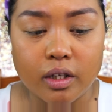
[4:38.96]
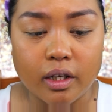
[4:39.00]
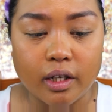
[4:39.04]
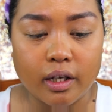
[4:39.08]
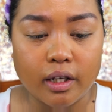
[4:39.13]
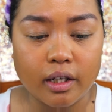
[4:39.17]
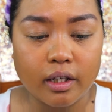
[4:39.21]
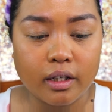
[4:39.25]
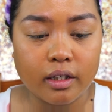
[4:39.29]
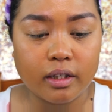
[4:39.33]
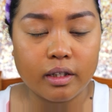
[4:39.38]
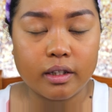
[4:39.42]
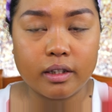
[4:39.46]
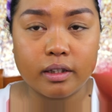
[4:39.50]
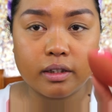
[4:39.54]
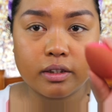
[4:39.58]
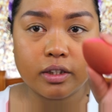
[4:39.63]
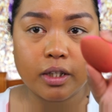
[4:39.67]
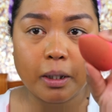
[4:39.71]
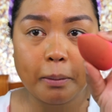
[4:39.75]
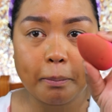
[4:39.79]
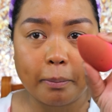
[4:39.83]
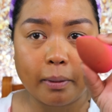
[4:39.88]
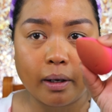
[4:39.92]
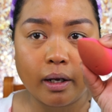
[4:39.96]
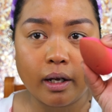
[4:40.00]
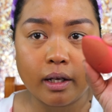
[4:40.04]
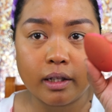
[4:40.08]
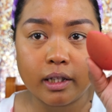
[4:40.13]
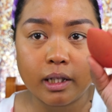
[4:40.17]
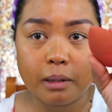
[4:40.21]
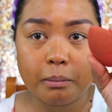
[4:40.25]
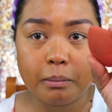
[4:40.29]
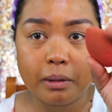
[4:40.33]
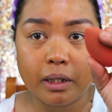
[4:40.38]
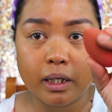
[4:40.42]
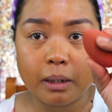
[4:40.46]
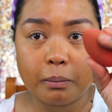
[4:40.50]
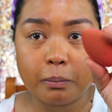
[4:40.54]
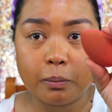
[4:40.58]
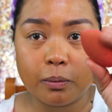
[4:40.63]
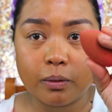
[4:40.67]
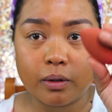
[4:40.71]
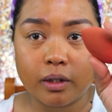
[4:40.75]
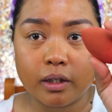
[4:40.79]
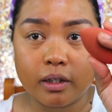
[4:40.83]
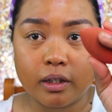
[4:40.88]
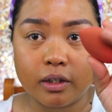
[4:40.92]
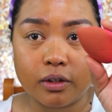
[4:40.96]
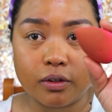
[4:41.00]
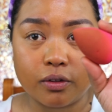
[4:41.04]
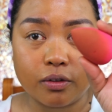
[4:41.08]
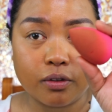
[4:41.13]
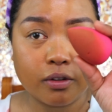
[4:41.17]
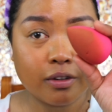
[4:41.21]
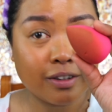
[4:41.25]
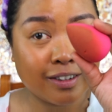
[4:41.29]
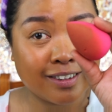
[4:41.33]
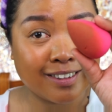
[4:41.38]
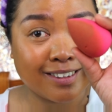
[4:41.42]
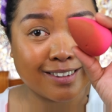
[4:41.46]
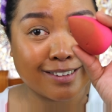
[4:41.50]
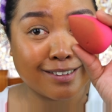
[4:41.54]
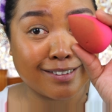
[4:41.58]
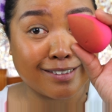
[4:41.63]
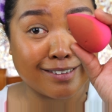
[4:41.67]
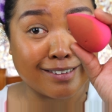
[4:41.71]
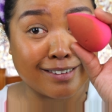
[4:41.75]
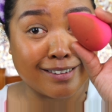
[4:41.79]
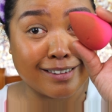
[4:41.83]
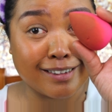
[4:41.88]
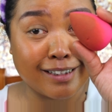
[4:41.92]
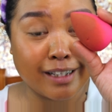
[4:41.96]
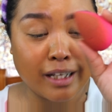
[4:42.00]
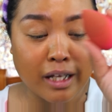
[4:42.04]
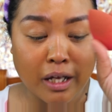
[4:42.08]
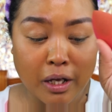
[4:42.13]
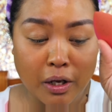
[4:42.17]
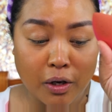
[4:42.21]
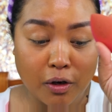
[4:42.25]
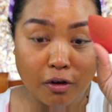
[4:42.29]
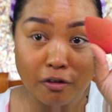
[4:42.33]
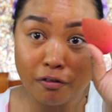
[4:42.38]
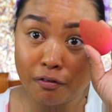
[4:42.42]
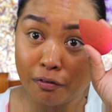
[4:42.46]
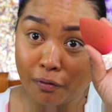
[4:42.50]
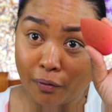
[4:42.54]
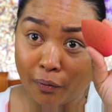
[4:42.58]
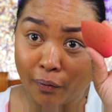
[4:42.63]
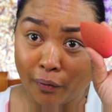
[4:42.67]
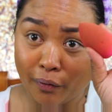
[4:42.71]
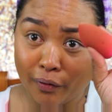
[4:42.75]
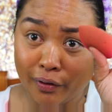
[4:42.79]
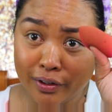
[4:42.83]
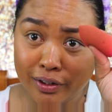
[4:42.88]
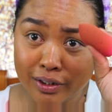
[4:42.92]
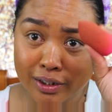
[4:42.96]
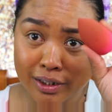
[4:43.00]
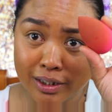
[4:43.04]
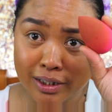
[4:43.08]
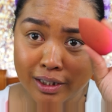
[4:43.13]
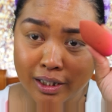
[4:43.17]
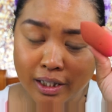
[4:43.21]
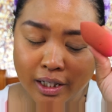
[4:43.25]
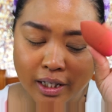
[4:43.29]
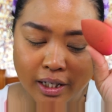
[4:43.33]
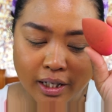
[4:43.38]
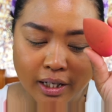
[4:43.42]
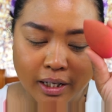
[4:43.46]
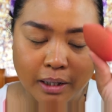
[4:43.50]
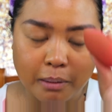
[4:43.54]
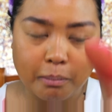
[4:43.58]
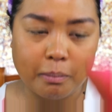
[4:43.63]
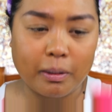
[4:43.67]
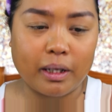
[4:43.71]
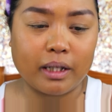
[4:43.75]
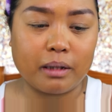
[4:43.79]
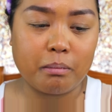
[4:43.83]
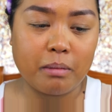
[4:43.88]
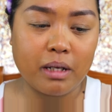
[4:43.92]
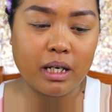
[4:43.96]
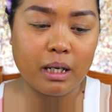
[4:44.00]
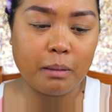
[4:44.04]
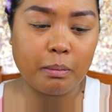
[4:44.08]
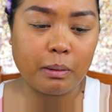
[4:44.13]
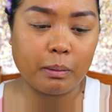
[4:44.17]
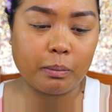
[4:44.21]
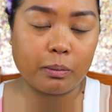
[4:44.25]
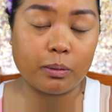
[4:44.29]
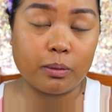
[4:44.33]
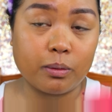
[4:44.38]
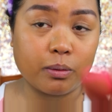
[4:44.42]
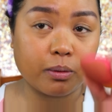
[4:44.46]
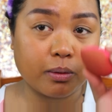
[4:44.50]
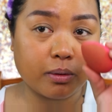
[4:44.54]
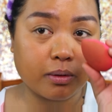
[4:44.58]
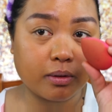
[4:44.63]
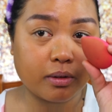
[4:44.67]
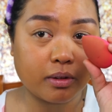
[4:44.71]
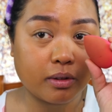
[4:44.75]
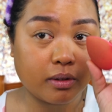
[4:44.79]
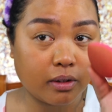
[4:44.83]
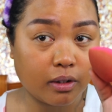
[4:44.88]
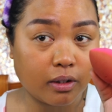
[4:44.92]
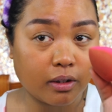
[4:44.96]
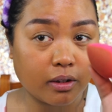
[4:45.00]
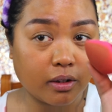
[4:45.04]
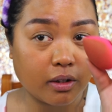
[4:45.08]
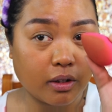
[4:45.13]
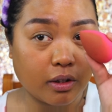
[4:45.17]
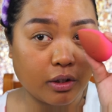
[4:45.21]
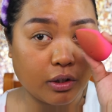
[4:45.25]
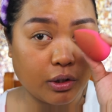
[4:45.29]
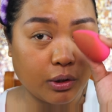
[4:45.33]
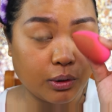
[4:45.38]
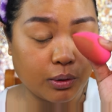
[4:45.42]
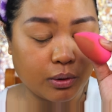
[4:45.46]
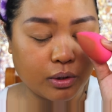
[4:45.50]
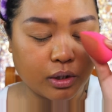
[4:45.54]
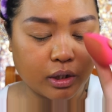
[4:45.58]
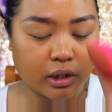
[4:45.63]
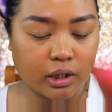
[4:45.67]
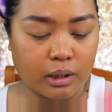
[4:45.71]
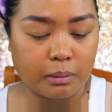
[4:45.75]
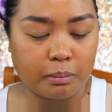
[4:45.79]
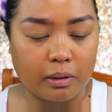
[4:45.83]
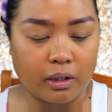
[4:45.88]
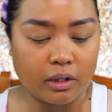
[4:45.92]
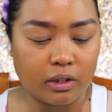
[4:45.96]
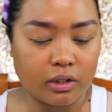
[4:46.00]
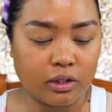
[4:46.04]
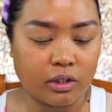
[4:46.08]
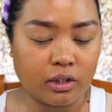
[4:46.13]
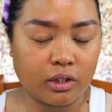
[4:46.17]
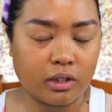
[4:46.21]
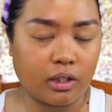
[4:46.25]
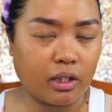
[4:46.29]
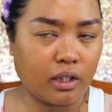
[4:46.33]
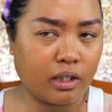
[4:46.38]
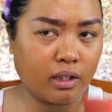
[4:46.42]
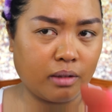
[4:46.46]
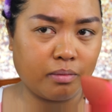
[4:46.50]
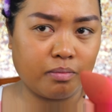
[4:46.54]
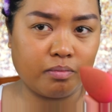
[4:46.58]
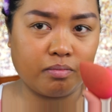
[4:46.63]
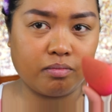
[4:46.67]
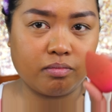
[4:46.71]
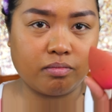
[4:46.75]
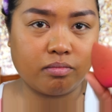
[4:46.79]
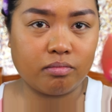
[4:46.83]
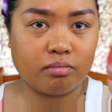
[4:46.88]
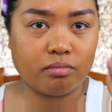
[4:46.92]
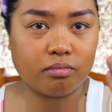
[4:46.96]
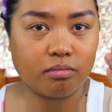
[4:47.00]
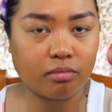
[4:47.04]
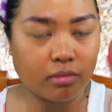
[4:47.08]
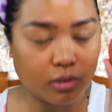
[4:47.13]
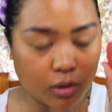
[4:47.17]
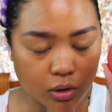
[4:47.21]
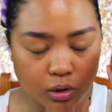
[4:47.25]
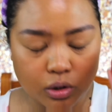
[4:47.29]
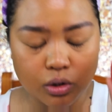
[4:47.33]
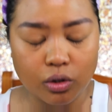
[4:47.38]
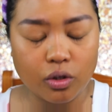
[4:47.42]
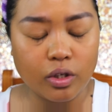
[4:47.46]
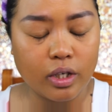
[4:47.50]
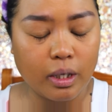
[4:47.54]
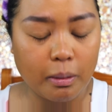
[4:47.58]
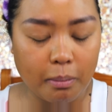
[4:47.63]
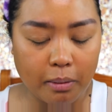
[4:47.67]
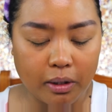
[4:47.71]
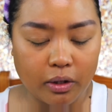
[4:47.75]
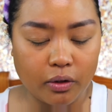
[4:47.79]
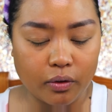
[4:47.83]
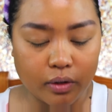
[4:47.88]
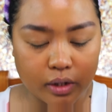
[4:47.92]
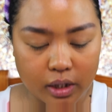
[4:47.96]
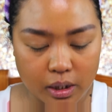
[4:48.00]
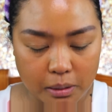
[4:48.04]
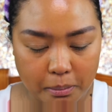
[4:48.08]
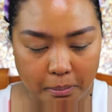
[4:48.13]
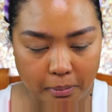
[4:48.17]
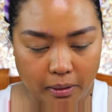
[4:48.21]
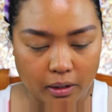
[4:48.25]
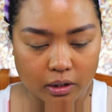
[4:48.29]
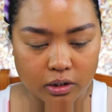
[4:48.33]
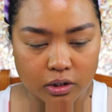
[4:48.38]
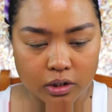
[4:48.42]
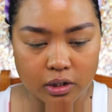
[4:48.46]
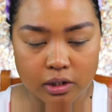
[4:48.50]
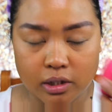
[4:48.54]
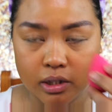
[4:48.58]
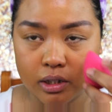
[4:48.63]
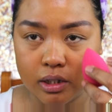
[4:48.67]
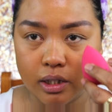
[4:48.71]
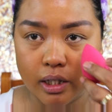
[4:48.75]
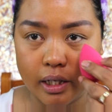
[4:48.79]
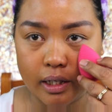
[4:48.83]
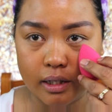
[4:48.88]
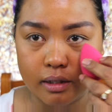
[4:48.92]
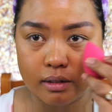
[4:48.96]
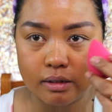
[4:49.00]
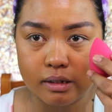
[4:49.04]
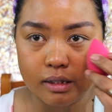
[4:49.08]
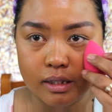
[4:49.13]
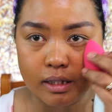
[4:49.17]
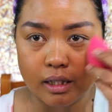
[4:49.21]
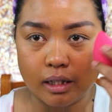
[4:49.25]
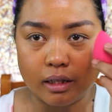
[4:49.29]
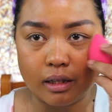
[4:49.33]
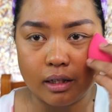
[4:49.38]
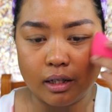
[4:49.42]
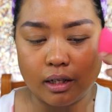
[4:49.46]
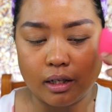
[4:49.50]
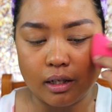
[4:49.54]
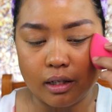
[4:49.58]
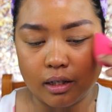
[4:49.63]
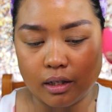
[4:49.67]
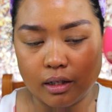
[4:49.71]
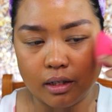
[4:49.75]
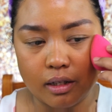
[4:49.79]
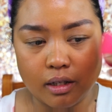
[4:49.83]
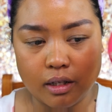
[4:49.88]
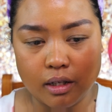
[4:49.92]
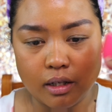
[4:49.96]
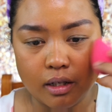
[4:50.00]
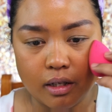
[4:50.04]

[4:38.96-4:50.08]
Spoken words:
And, syempre, ang daming napunta dito. Of course. But, many people still use a sponge. Gusto ko naman yung sponge as a, like, setting.